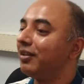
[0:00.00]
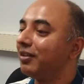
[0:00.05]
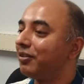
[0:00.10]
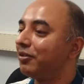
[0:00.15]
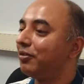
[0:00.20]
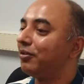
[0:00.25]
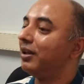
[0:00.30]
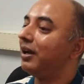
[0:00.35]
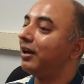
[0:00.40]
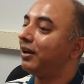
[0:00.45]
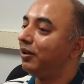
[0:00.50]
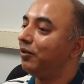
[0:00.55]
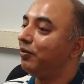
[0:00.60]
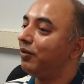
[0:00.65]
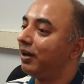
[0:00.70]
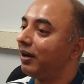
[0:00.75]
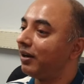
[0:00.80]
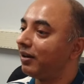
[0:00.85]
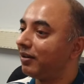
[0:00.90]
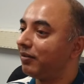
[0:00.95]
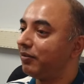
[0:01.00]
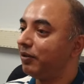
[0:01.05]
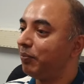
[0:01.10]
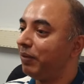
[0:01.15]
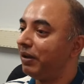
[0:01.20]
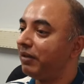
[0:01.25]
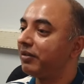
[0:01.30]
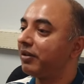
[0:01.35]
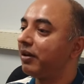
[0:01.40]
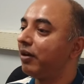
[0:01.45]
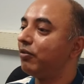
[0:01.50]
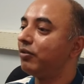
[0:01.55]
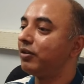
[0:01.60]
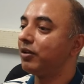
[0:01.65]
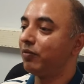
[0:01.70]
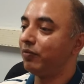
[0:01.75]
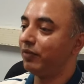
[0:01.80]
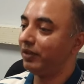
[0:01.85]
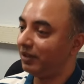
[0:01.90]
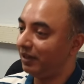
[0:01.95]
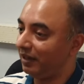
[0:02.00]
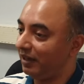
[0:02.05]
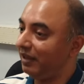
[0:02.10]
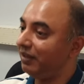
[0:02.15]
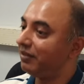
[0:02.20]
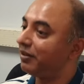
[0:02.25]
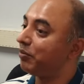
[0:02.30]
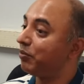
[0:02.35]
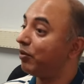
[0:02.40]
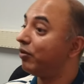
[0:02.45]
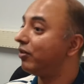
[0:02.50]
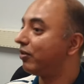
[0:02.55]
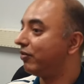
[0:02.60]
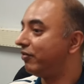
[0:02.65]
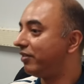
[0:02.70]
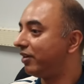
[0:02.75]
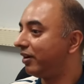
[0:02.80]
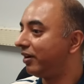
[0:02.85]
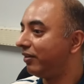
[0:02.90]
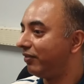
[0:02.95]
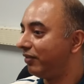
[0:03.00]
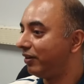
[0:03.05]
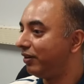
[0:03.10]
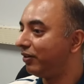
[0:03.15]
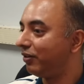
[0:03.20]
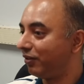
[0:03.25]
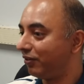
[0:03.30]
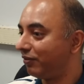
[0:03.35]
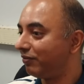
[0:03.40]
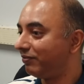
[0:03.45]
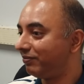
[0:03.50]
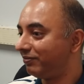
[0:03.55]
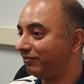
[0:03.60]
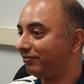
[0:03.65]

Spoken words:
so that you get the best outcome with the least amount of drug given to you.